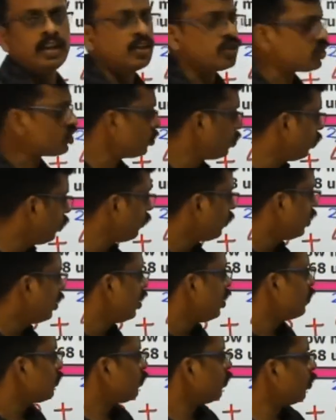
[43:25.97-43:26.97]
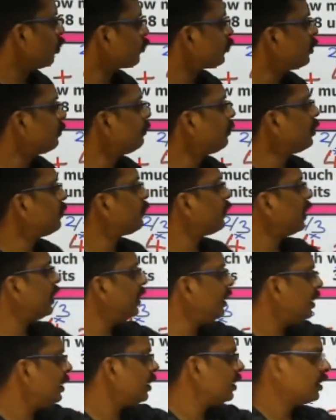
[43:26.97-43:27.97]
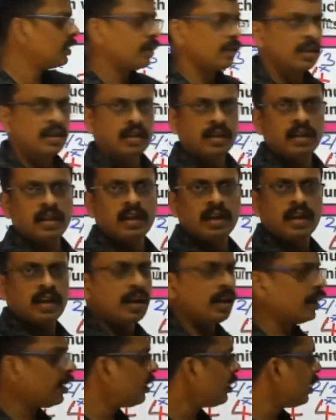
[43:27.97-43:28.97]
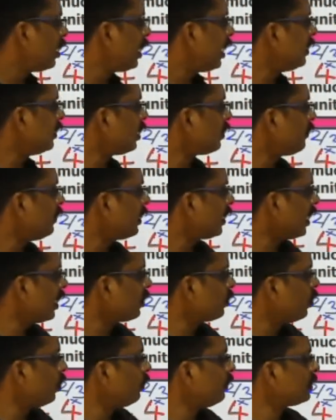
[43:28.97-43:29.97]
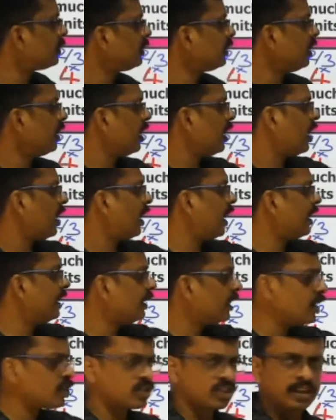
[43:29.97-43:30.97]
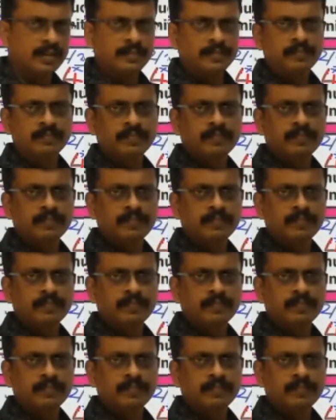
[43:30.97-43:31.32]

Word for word: So for simplifying, either we can go with allegation